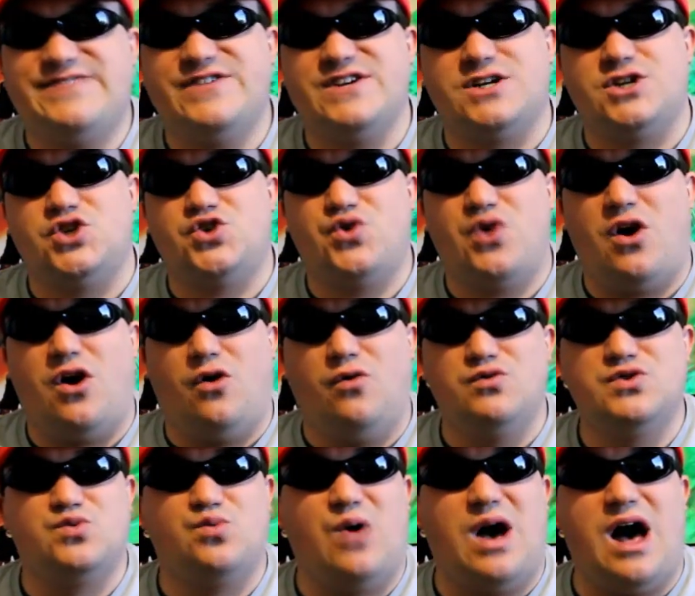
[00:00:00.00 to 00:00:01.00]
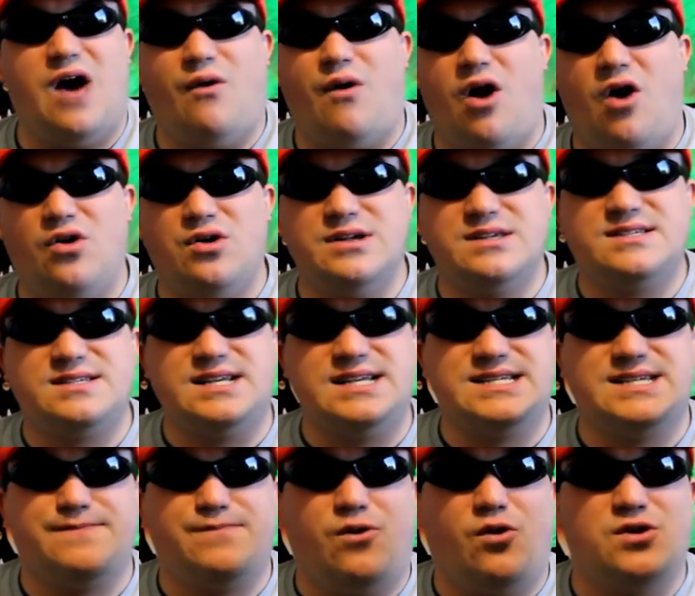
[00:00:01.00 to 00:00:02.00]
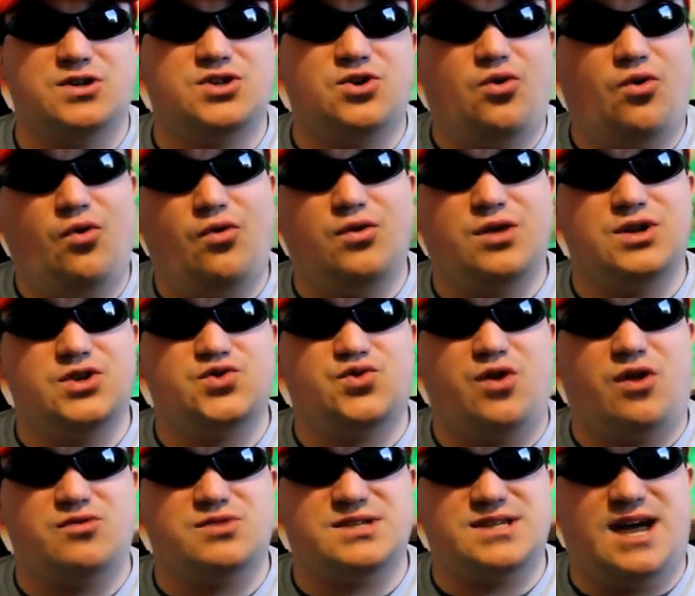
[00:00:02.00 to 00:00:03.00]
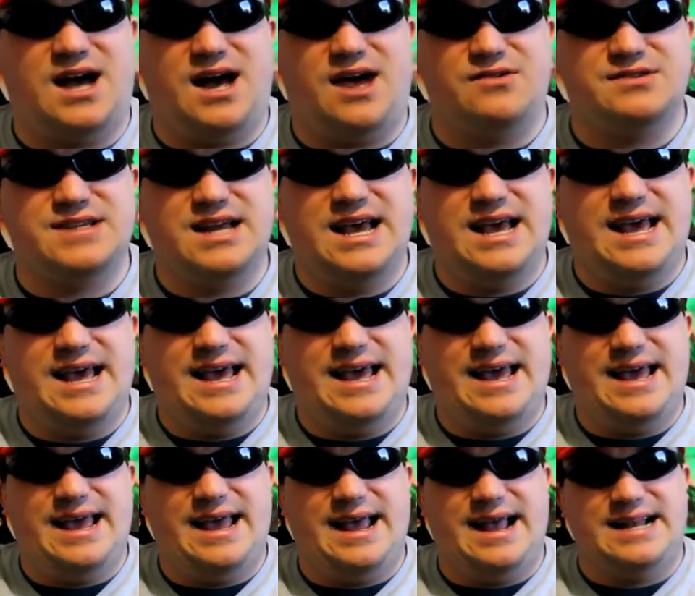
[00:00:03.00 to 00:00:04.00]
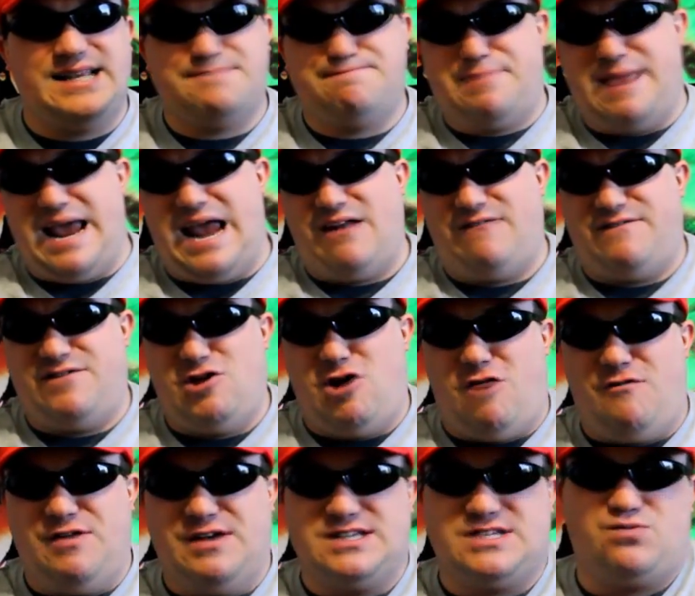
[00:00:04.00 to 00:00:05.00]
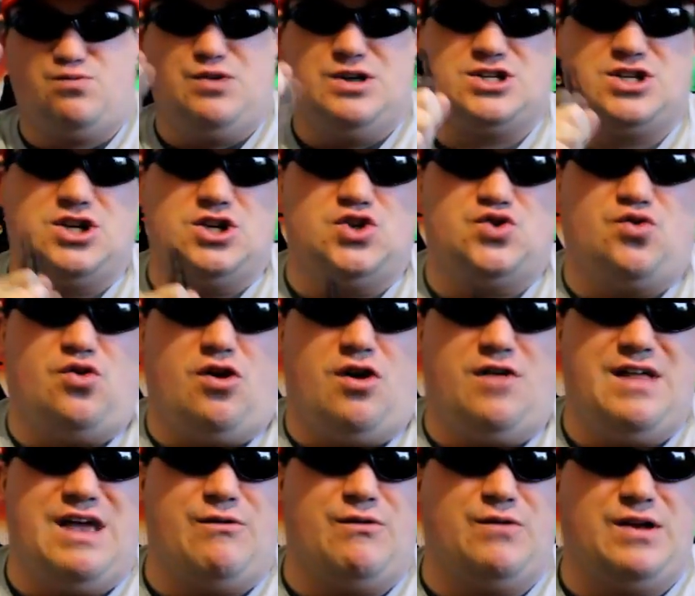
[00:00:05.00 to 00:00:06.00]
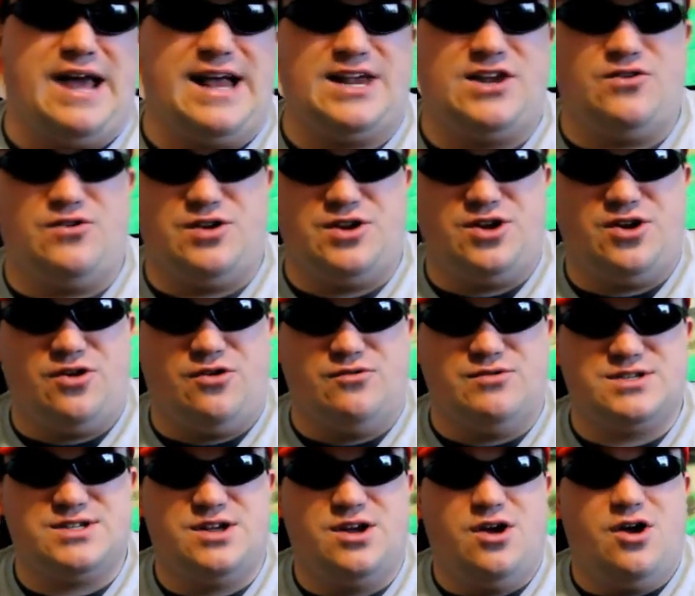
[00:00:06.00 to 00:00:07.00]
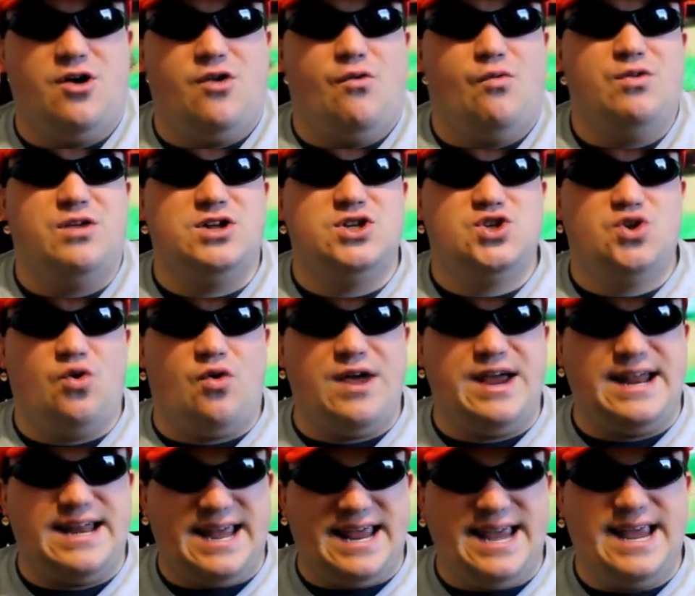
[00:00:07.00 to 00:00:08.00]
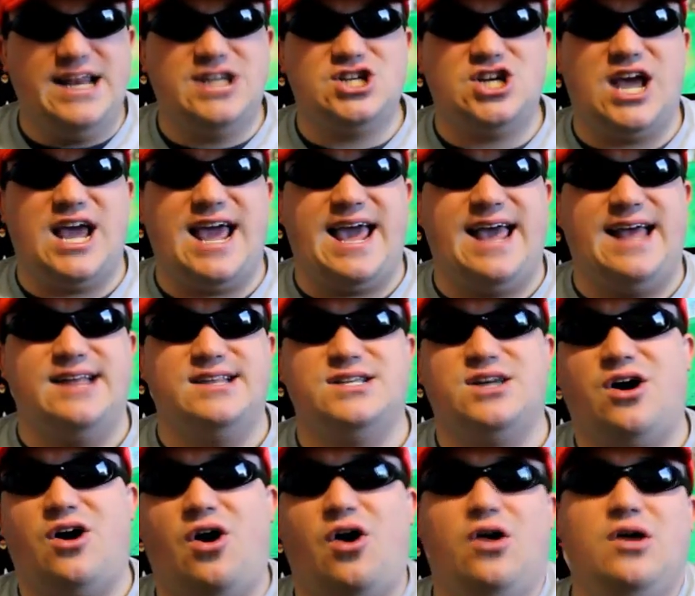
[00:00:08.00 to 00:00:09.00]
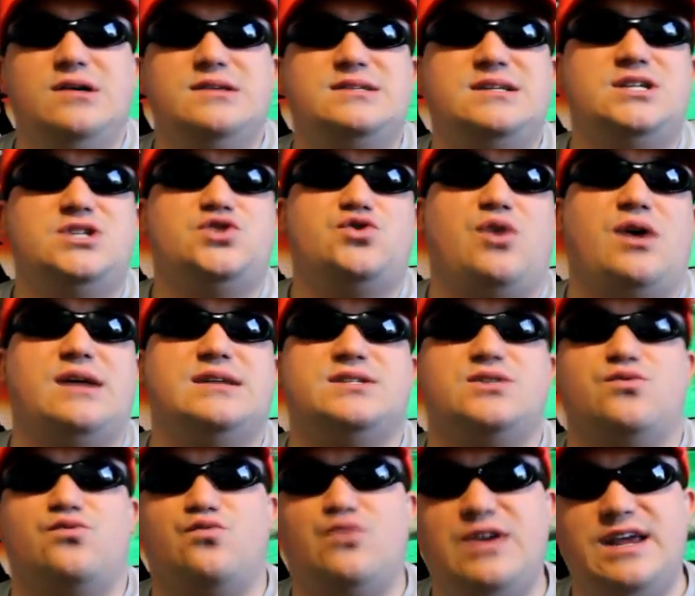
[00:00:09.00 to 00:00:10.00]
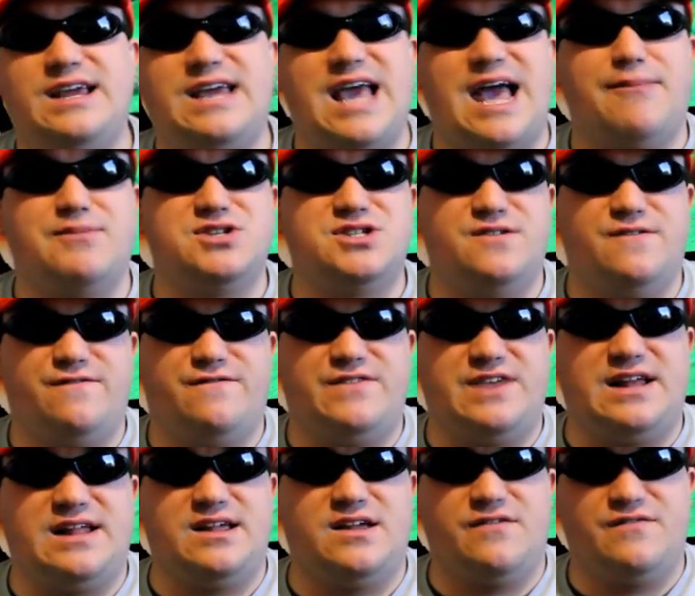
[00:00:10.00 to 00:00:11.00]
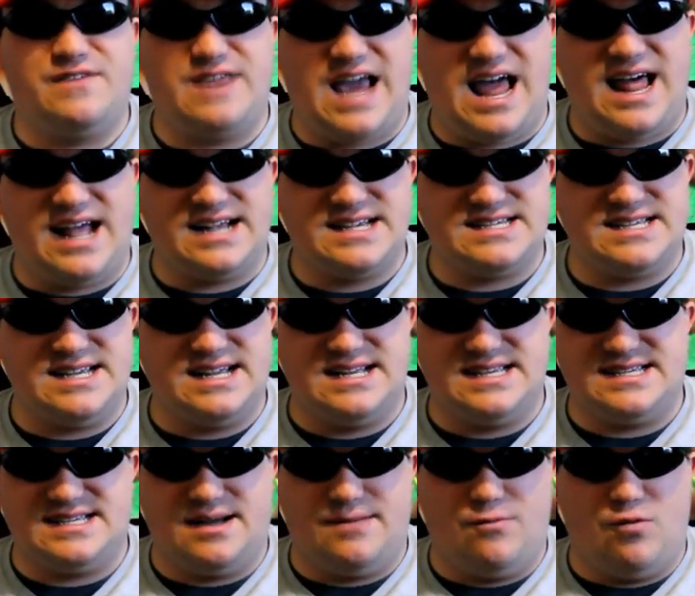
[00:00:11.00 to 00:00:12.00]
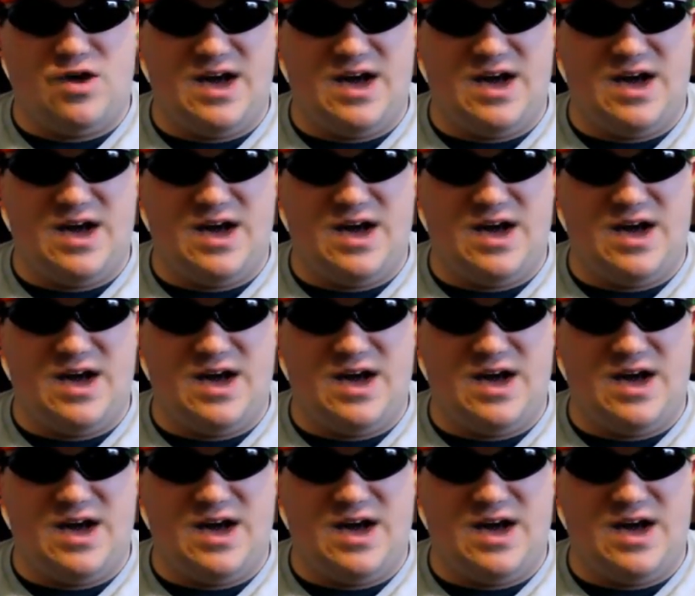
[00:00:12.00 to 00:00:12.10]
for controls, while Odyssey supports all control styles, it's painfully obvious which control they would like you to use. With a joy in each hand, Odyssey tries to recapture the feeling of Galaxy in some